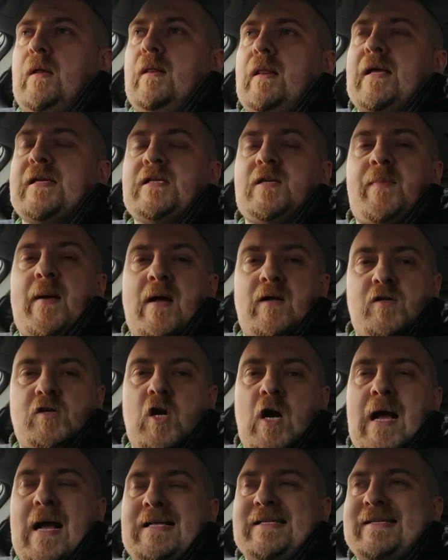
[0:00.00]
less about
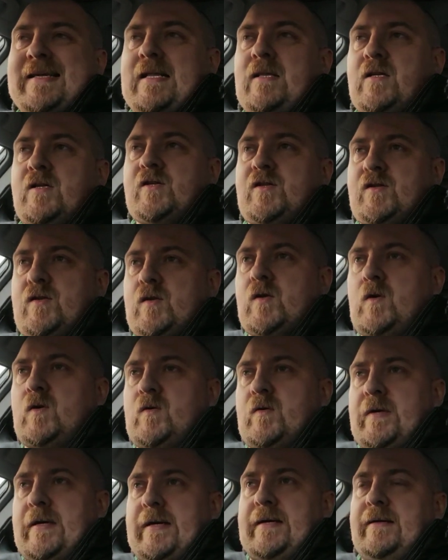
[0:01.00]
trying to tell a
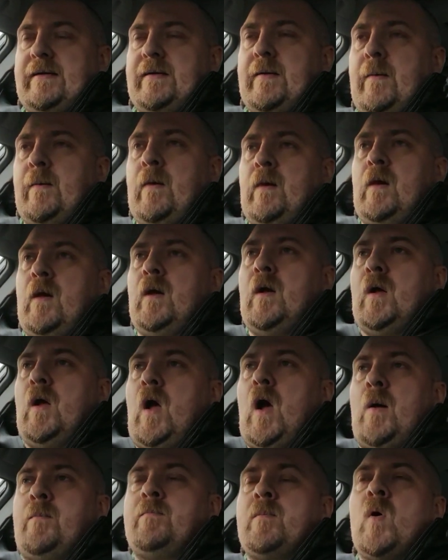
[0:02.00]
story
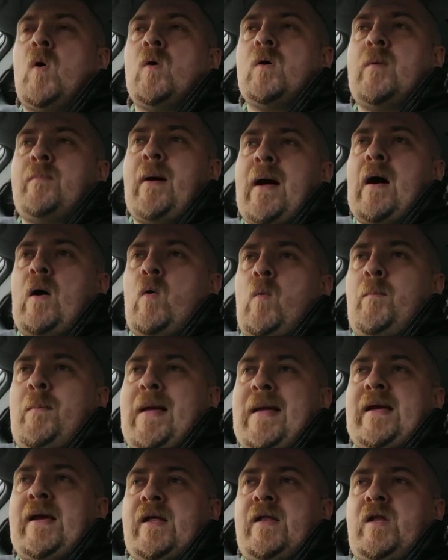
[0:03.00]
and more about
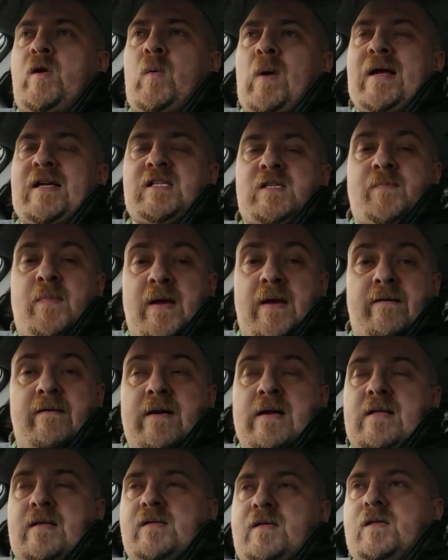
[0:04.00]
making you
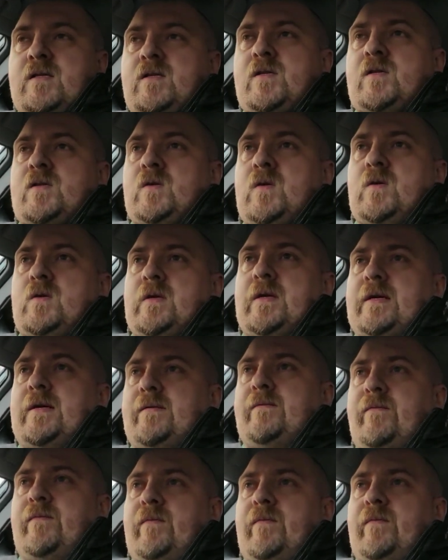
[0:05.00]
experience a story.